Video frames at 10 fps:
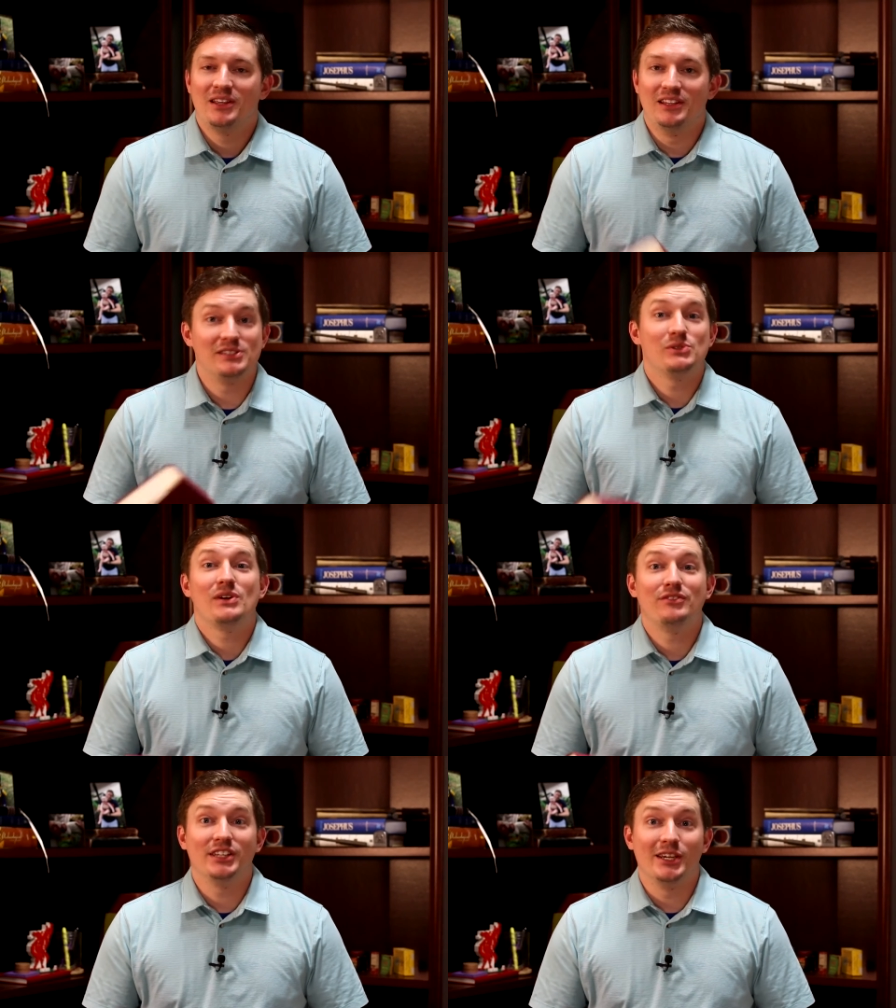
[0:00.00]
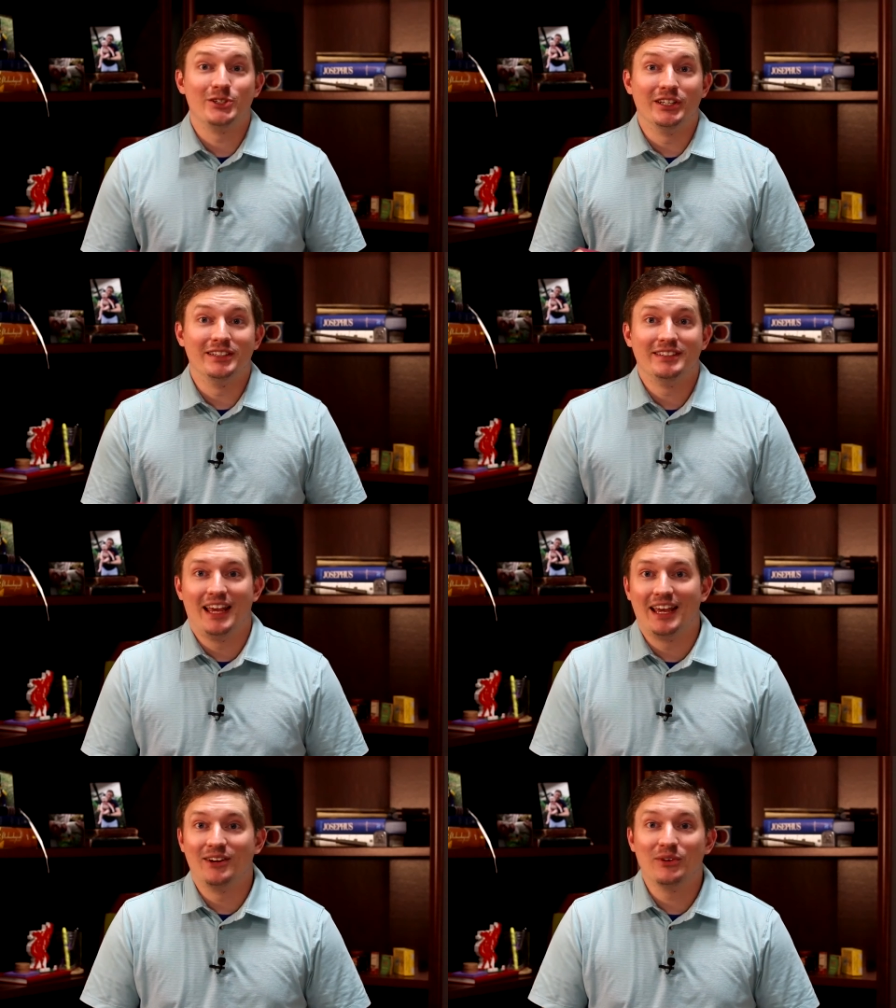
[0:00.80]
This is Revelation,
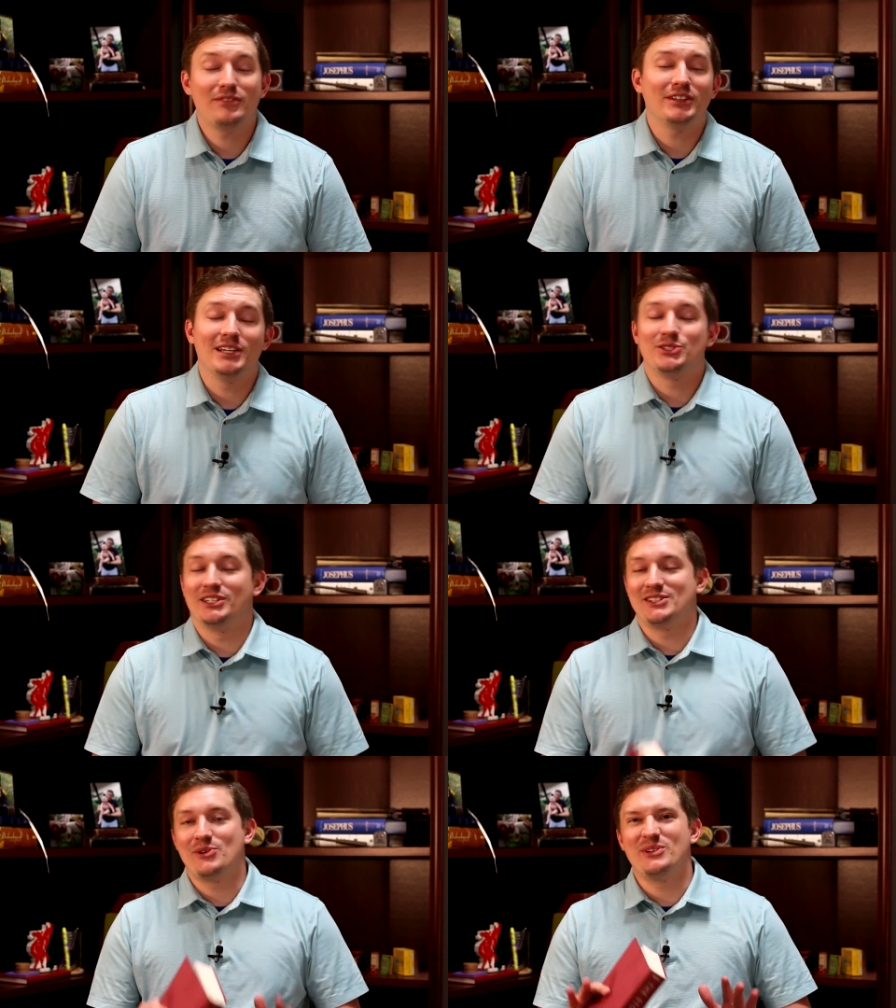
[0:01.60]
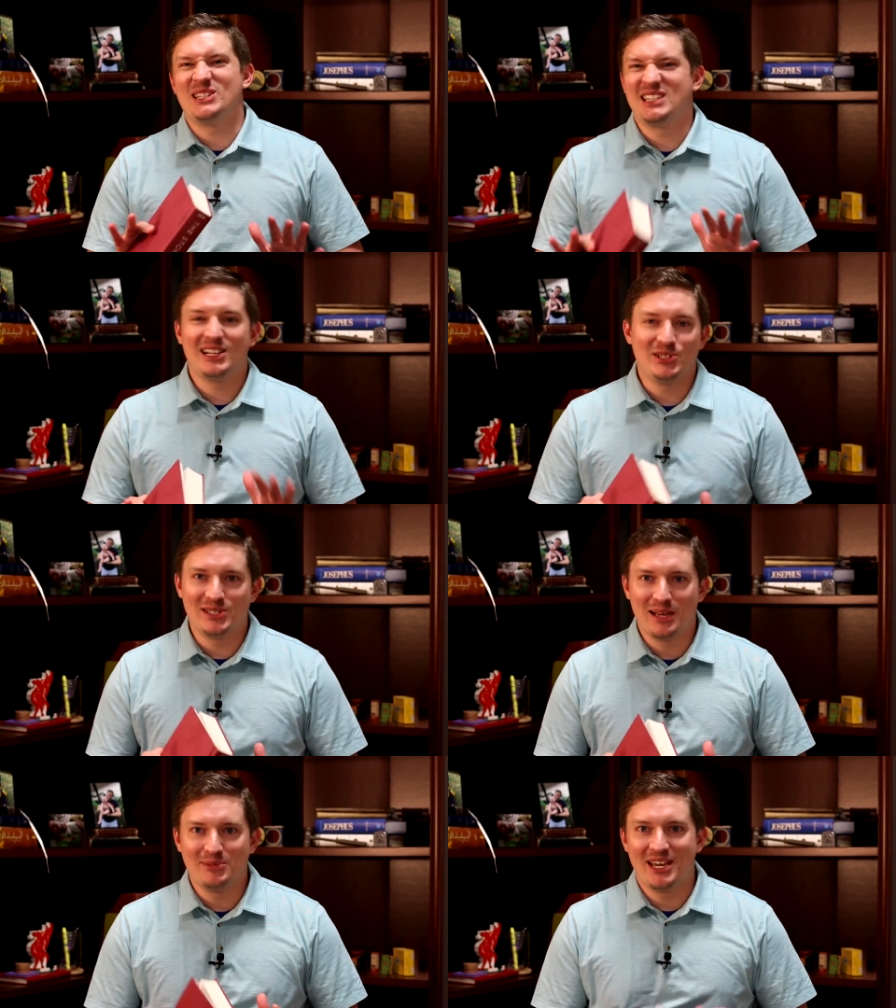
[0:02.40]
and Revelation is always a touchy
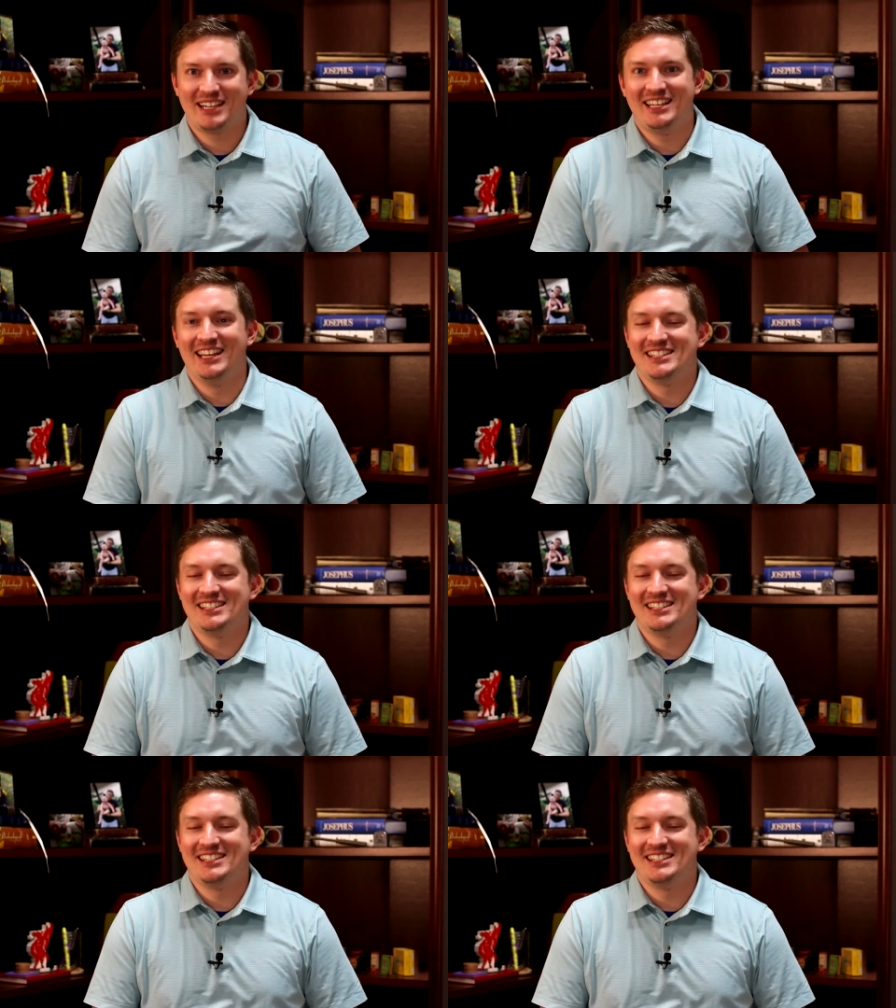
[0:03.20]
subject.